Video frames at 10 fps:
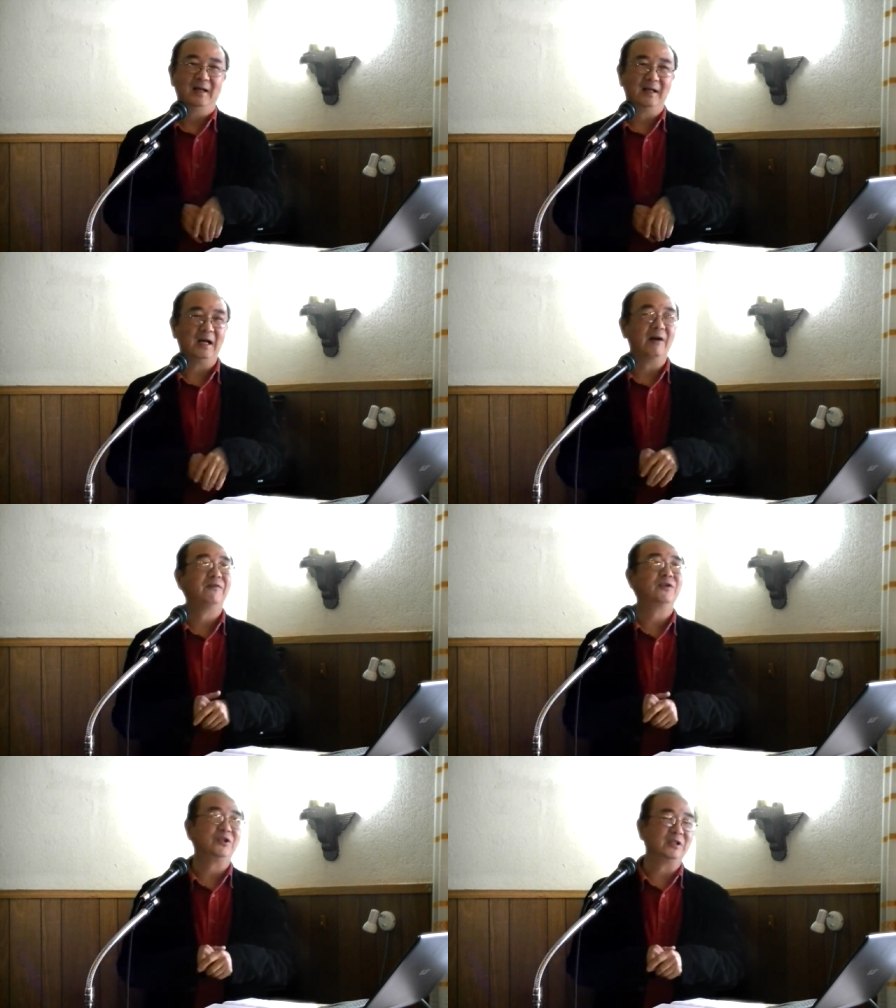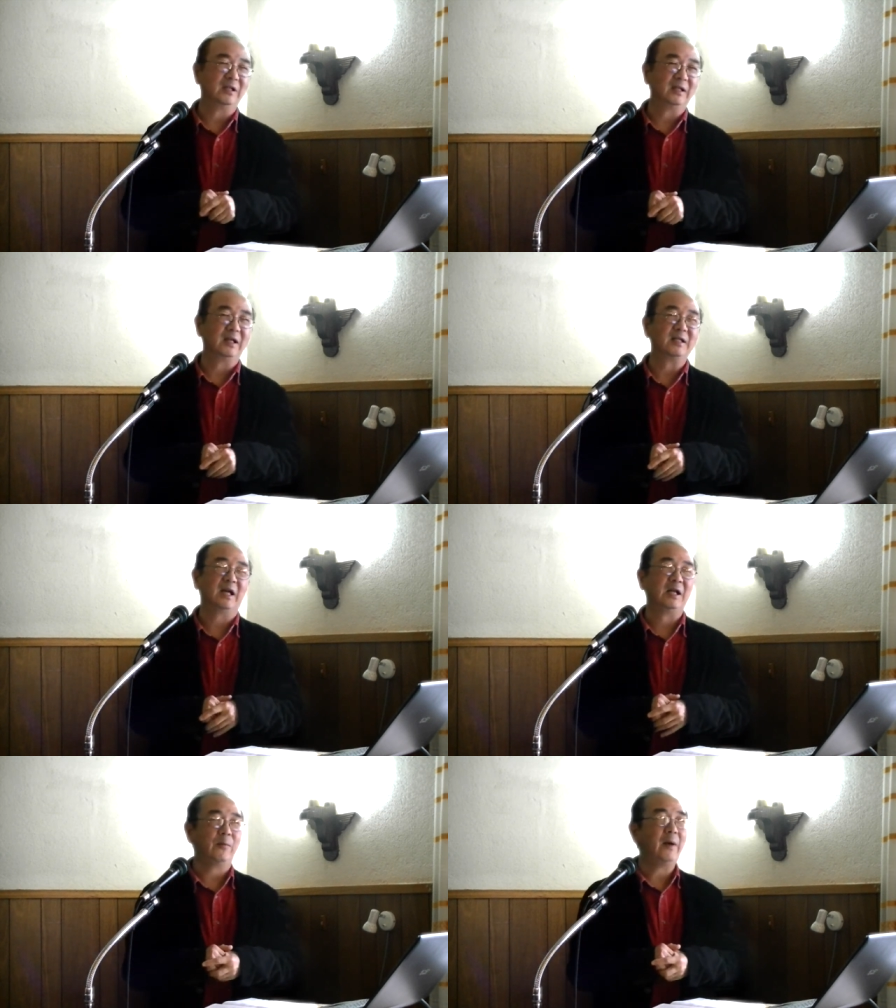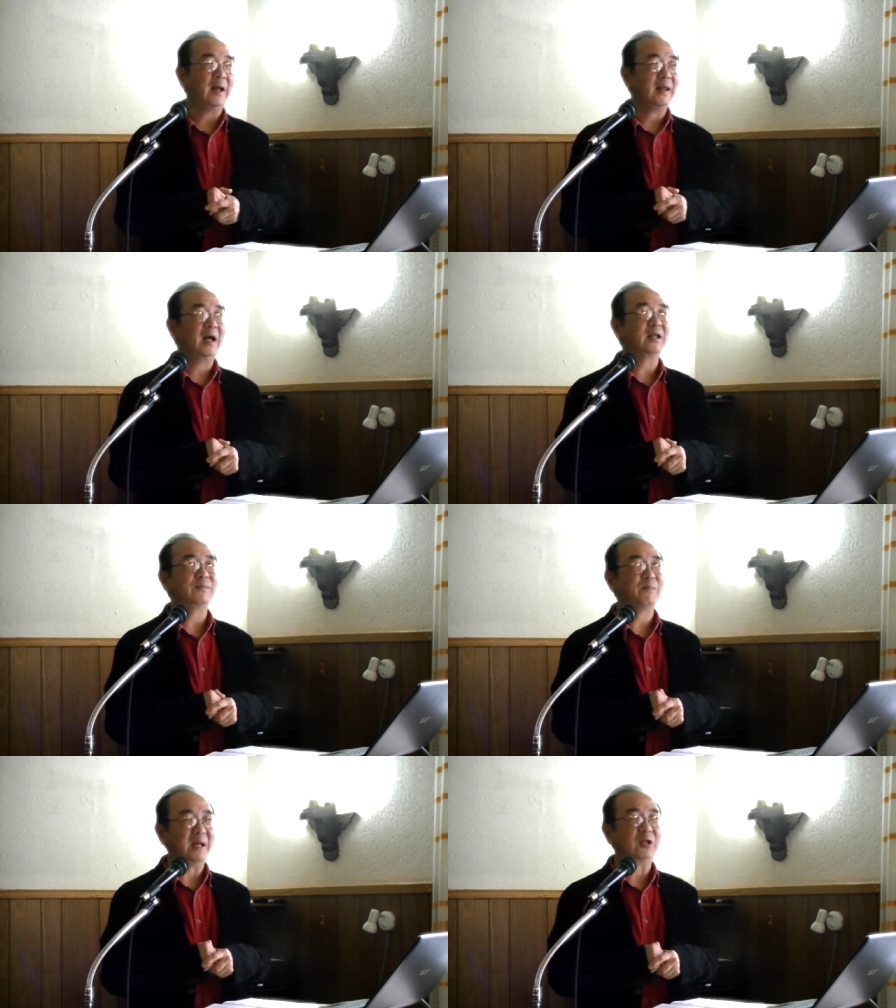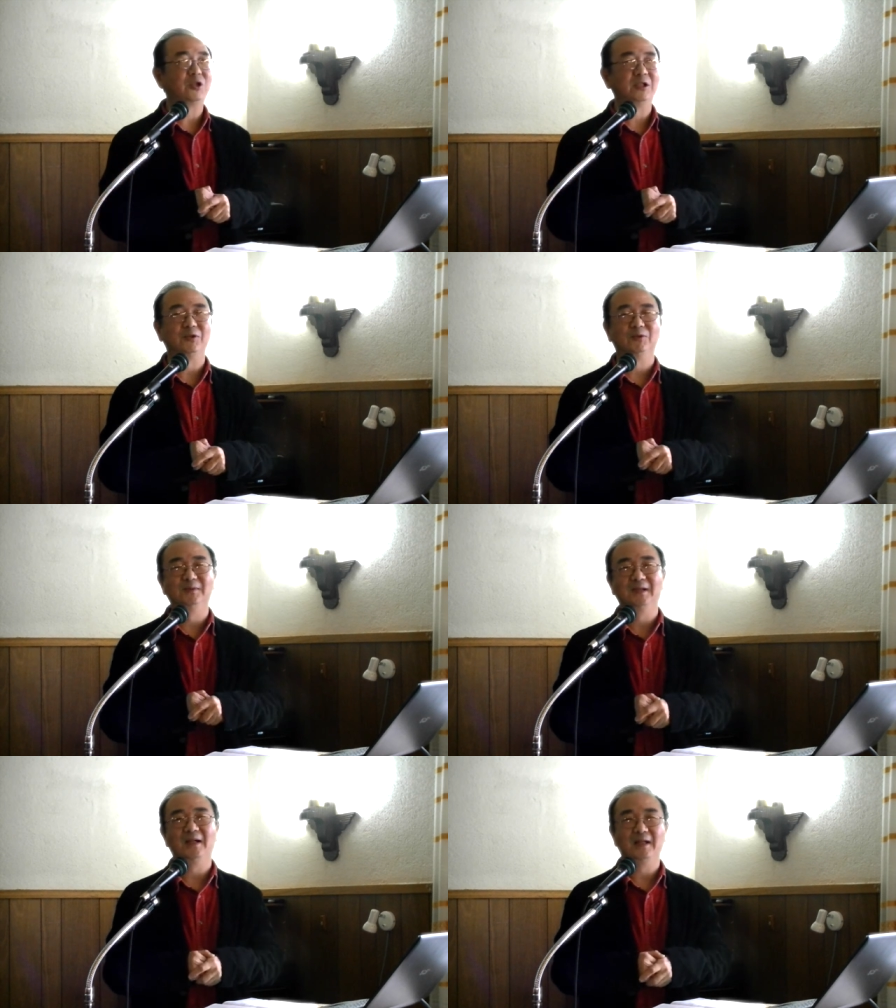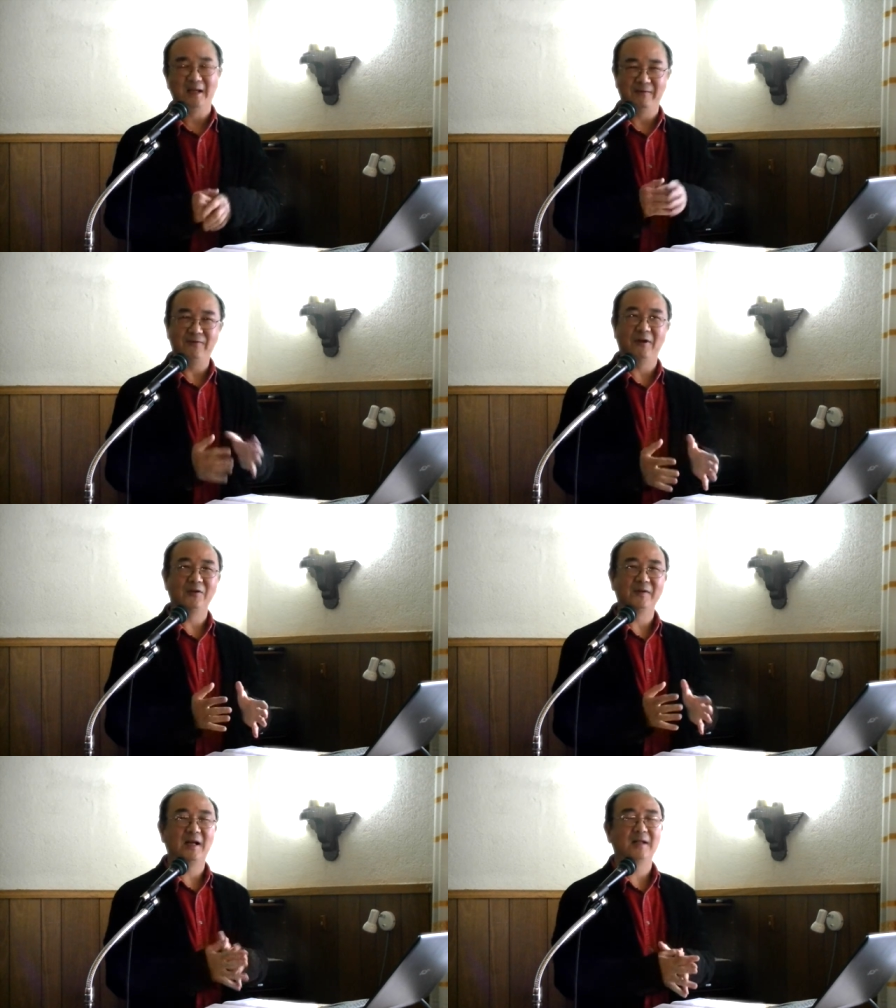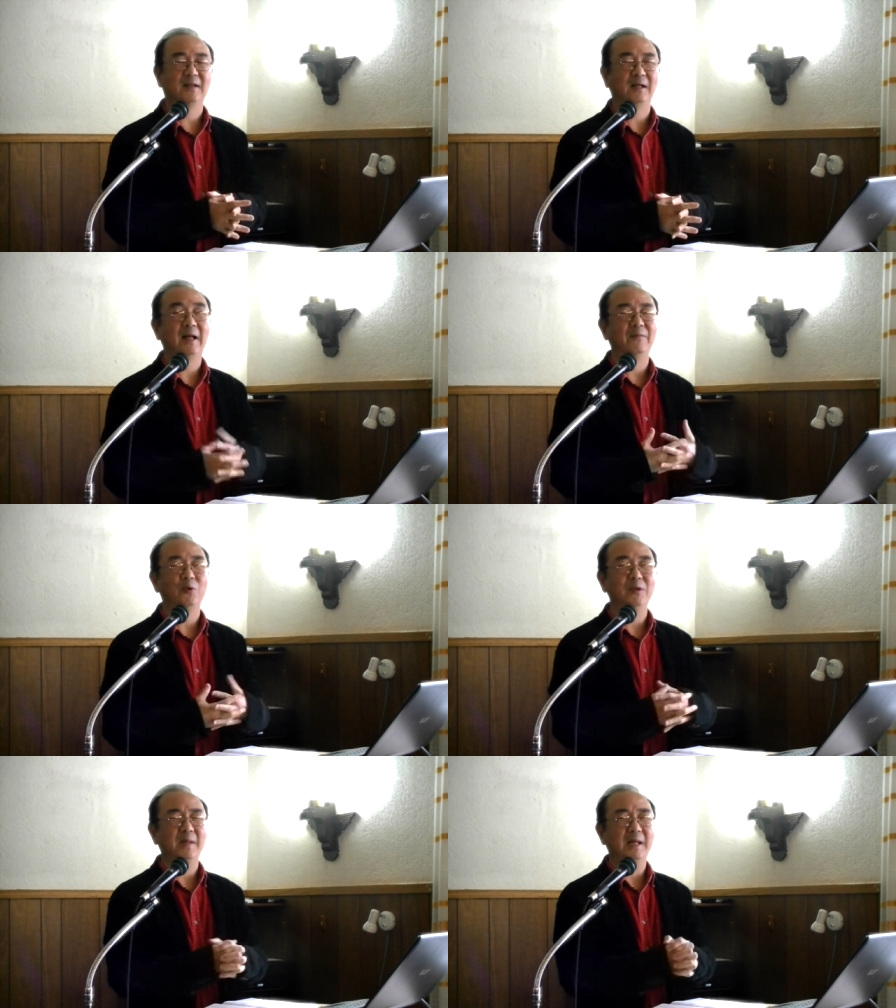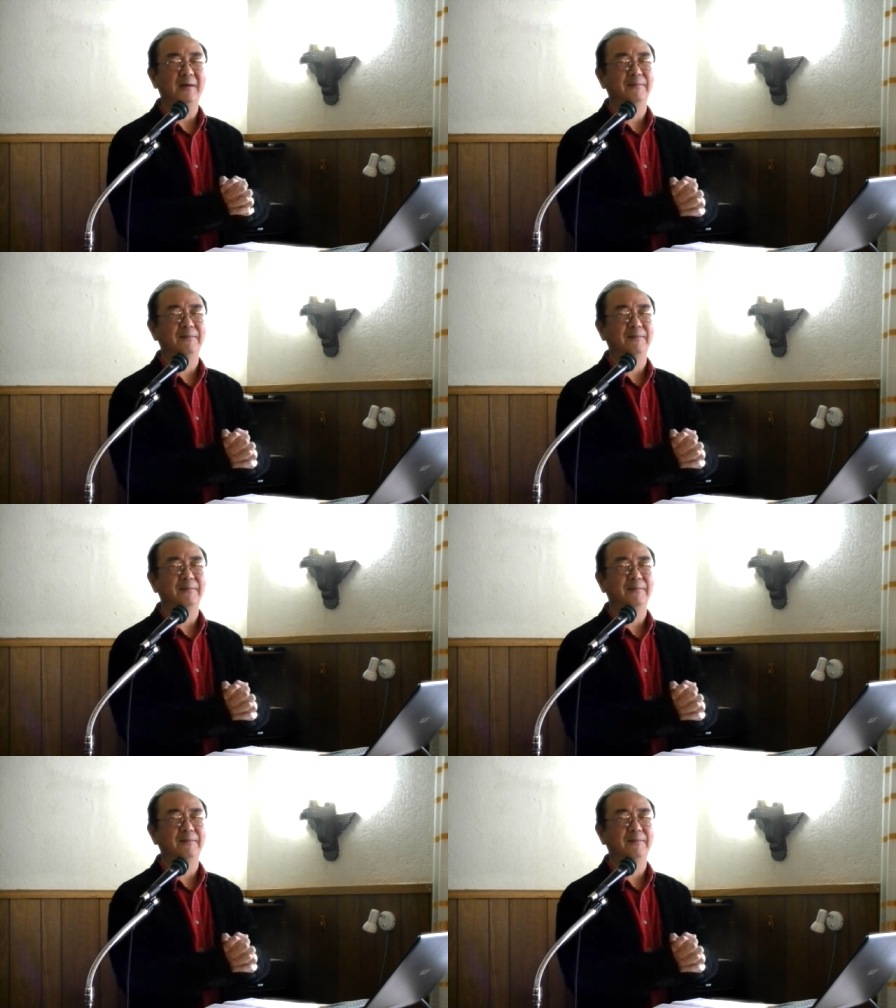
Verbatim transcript: and unfortunately, there's another big turtle in front of the desk. That was me.